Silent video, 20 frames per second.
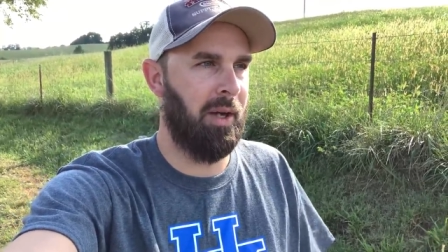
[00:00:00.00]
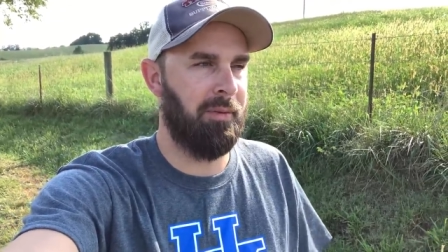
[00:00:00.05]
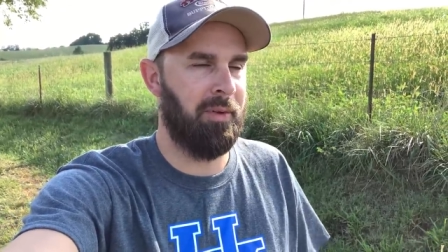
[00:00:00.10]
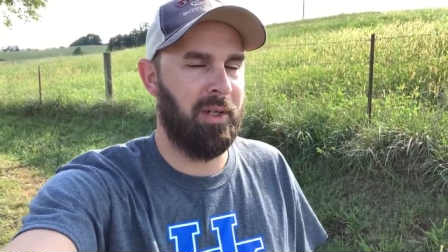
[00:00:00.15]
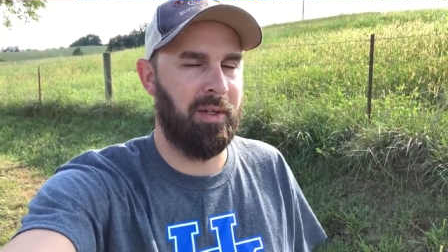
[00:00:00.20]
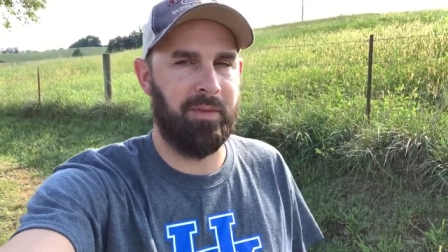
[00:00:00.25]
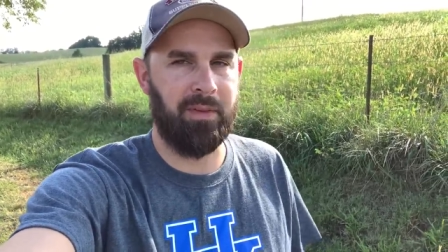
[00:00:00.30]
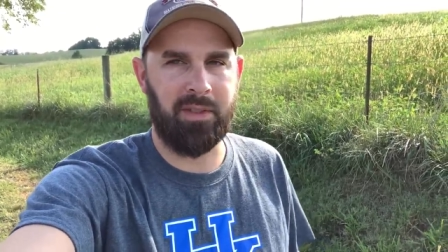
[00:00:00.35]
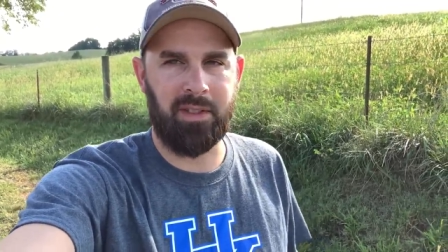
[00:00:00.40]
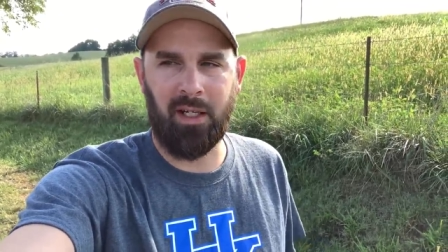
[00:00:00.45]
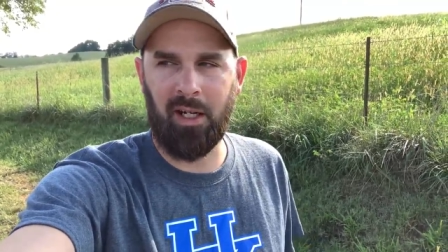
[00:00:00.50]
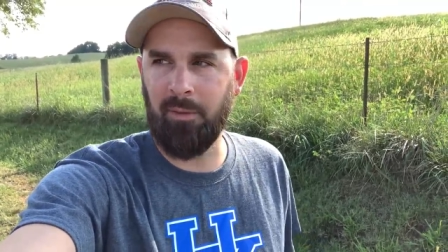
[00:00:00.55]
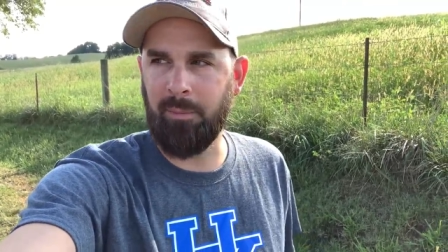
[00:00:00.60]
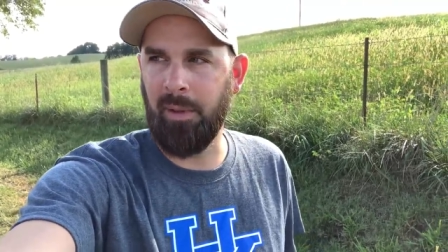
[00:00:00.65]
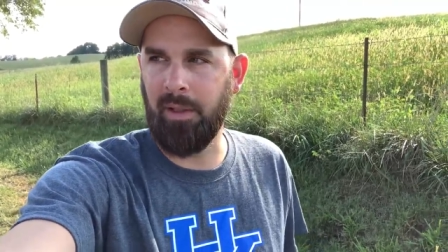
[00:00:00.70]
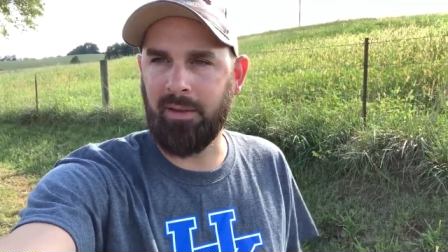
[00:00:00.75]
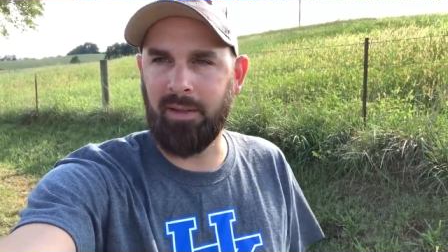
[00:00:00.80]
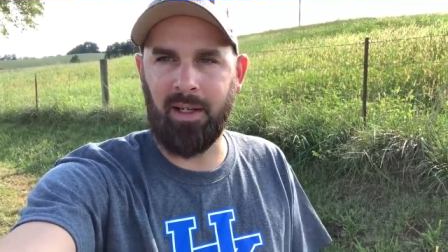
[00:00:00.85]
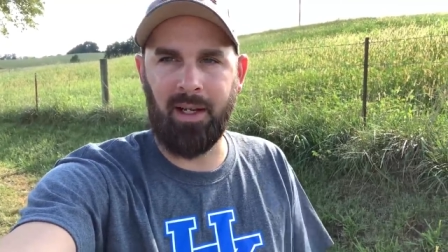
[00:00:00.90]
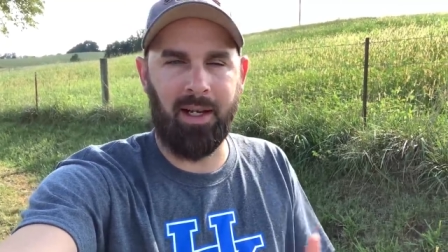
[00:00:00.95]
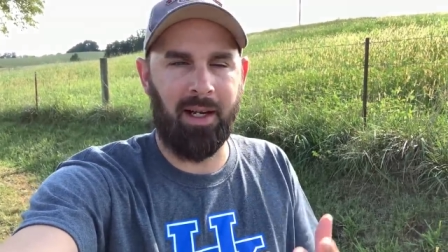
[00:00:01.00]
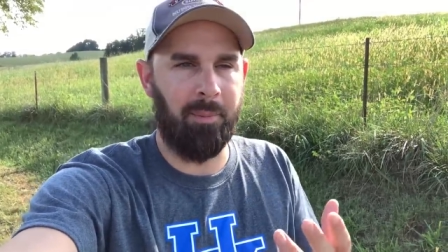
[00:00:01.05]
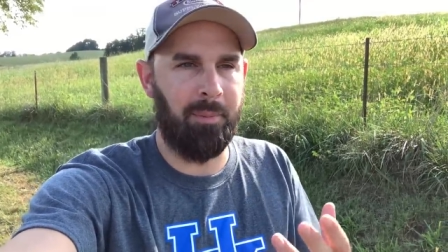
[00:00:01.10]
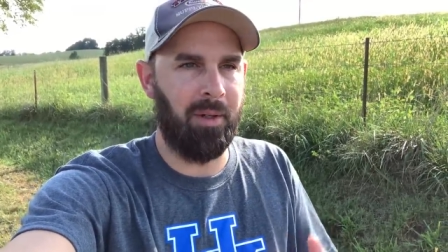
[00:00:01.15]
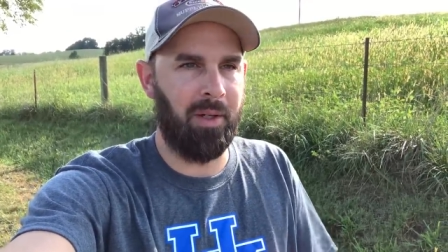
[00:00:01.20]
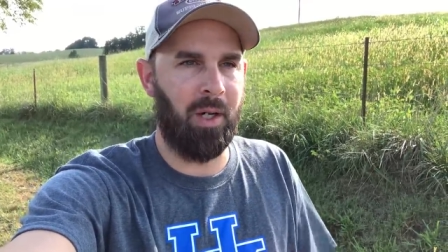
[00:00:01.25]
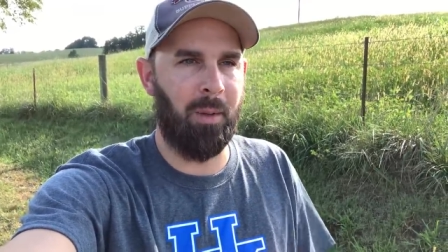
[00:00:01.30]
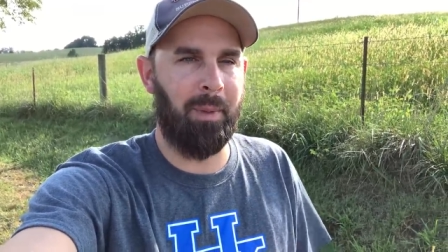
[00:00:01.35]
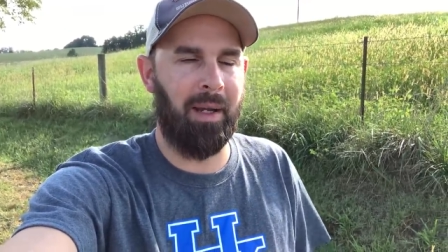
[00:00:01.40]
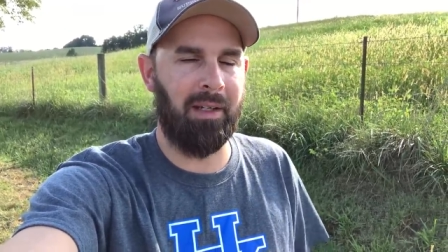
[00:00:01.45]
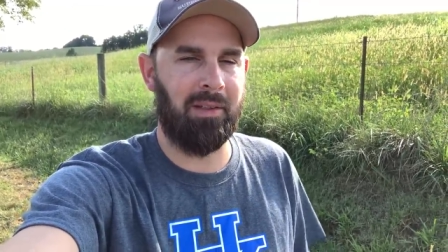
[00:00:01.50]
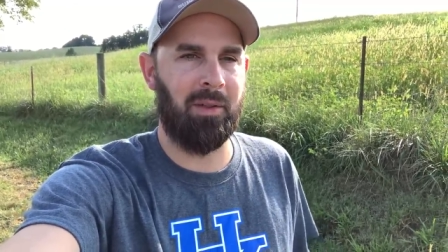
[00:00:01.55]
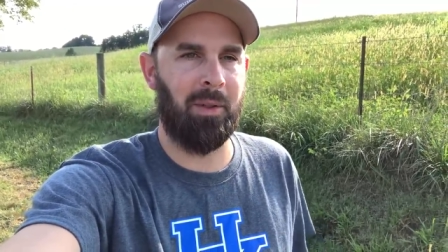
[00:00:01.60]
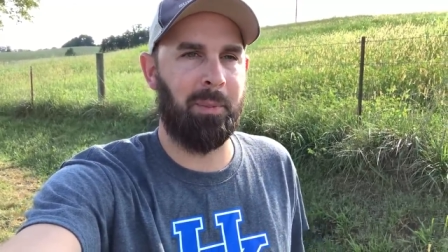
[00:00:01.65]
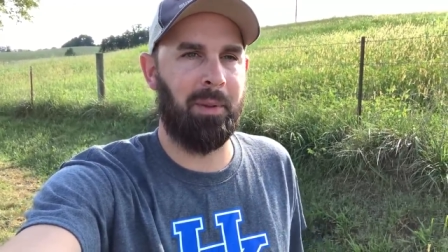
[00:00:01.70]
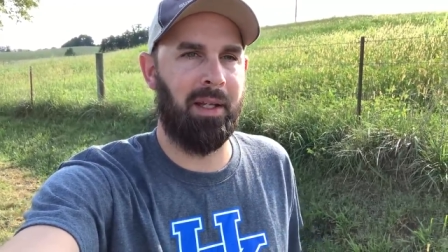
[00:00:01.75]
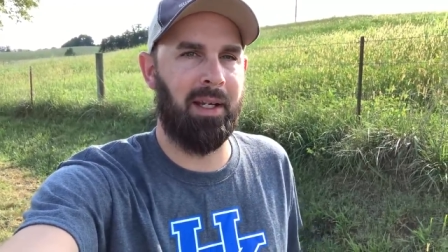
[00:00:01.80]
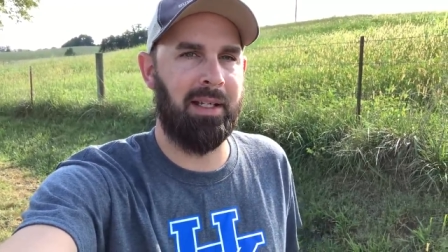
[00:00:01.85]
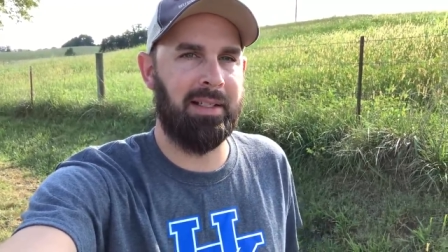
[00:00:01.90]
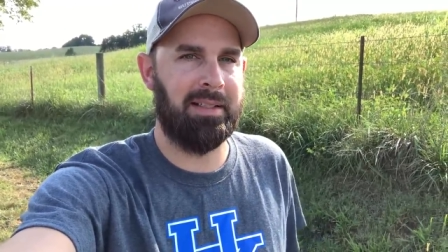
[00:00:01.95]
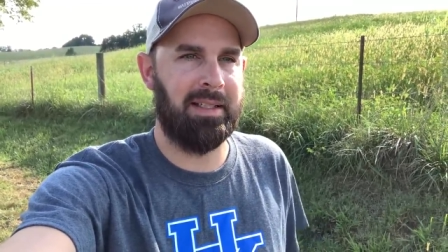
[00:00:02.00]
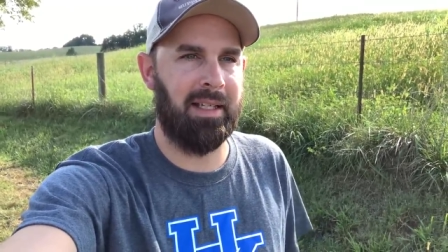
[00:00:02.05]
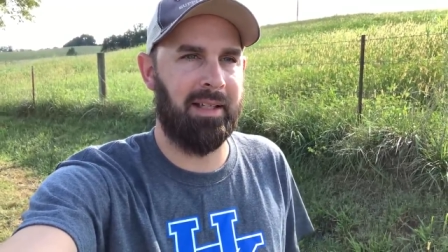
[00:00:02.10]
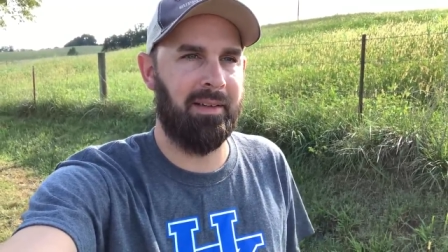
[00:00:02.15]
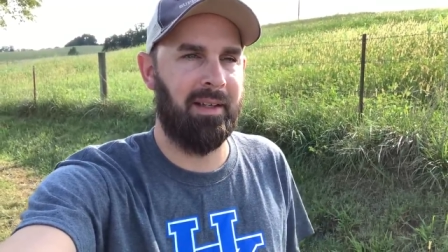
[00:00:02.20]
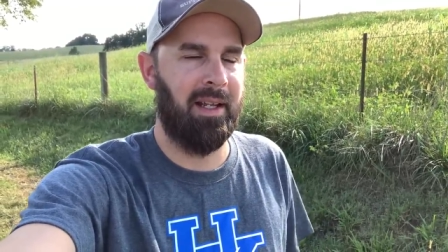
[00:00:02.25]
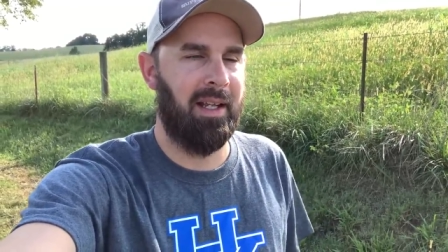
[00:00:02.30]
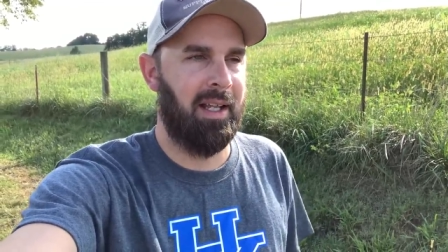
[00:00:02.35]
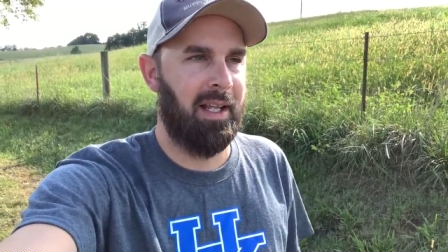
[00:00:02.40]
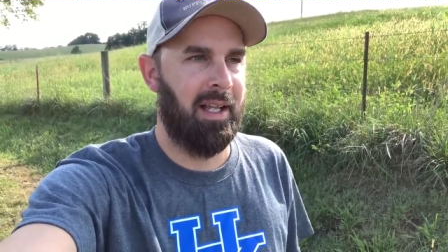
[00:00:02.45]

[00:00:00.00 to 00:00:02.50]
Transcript: after different stuff. But today I'm going to go back to a place that